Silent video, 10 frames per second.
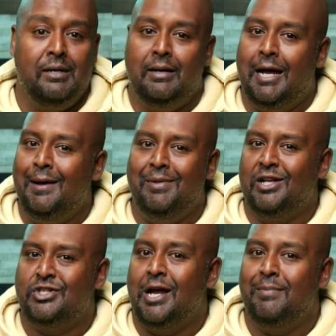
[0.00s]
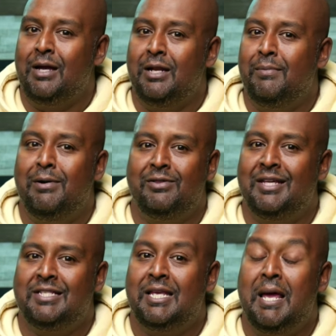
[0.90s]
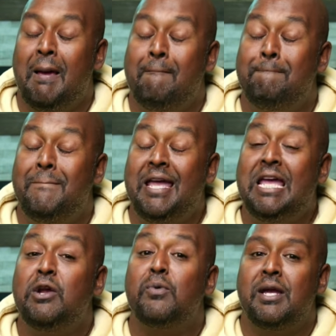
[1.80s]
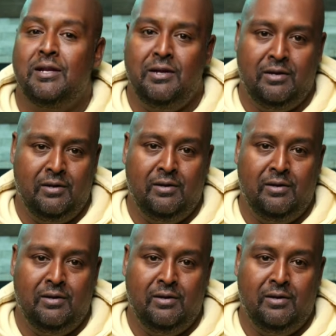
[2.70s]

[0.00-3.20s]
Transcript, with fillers: but I'm not chiming in about this, period.